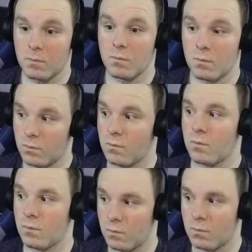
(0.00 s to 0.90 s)
It's
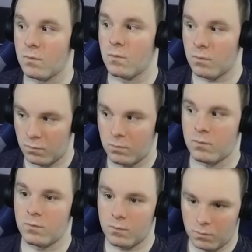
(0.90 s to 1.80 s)
all right.
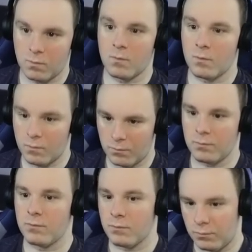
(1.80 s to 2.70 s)
Yeah, it
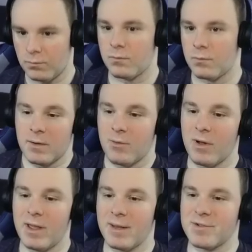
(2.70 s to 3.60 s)
is.
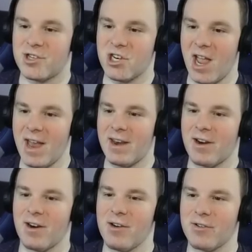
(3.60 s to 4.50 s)
William
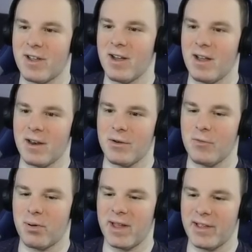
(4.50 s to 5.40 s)
Shatner, oh god, who
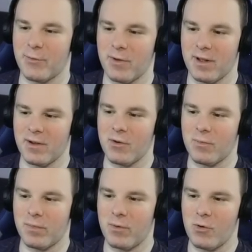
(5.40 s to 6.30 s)
plays
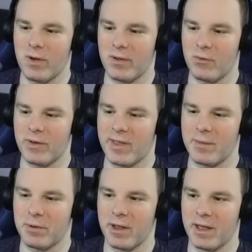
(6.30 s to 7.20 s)
who does he
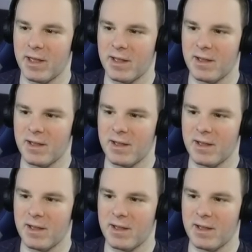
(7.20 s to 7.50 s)
play?